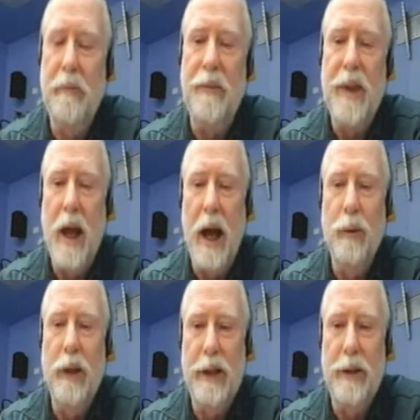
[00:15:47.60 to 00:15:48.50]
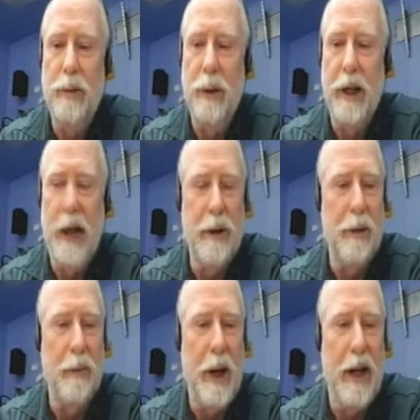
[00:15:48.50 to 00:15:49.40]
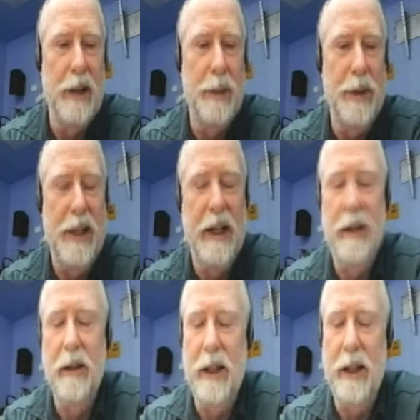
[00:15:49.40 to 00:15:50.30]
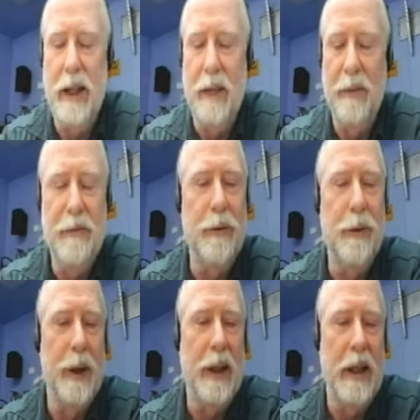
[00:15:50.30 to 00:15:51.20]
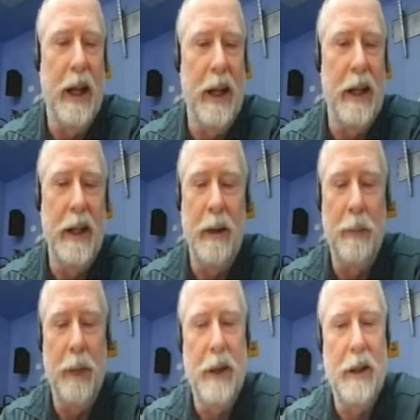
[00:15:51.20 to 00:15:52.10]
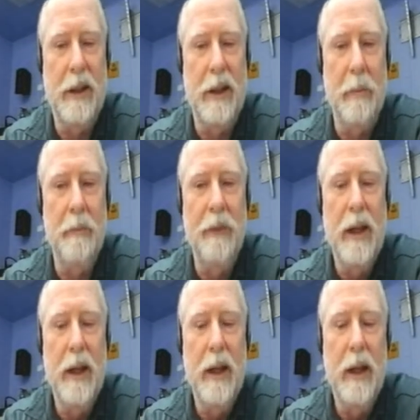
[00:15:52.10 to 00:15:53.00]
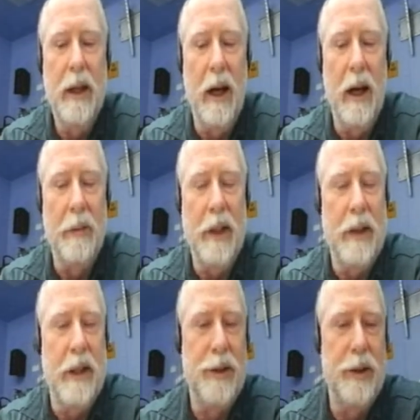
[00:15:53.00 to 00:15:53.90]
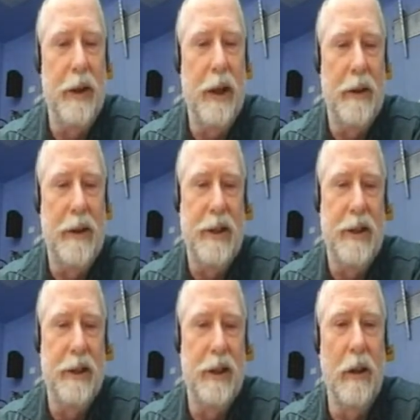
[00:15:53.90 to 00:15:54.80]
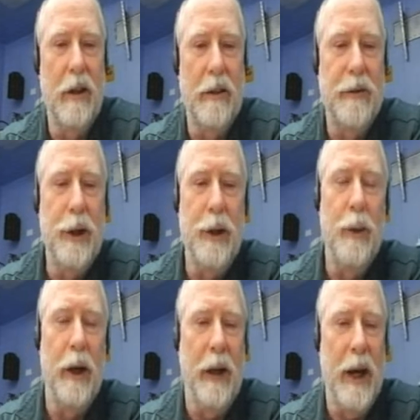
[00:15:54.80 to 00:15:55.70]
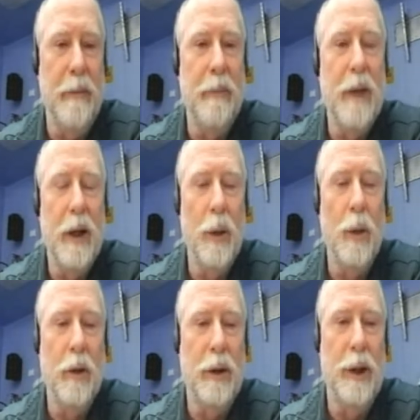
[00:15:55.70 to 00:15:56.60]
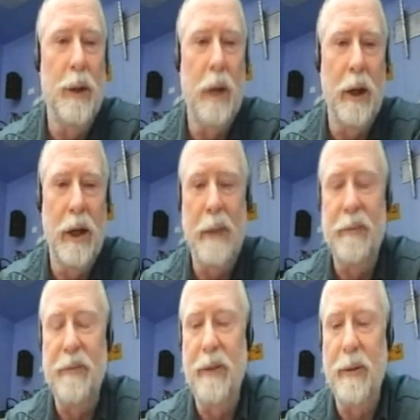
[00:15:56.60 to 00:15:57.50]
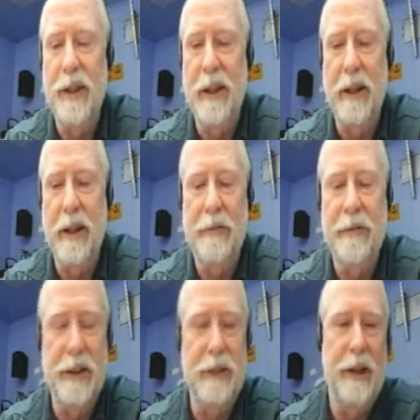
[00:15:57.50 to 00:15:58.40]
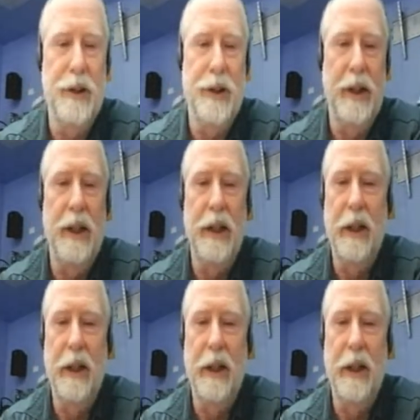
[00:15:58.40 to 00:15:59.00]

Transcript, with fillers: I would like to work other bands, particularly 40 and 80, but um, it does turn out that there's a lot of QRM, local QRM from the uh, infrastructure here.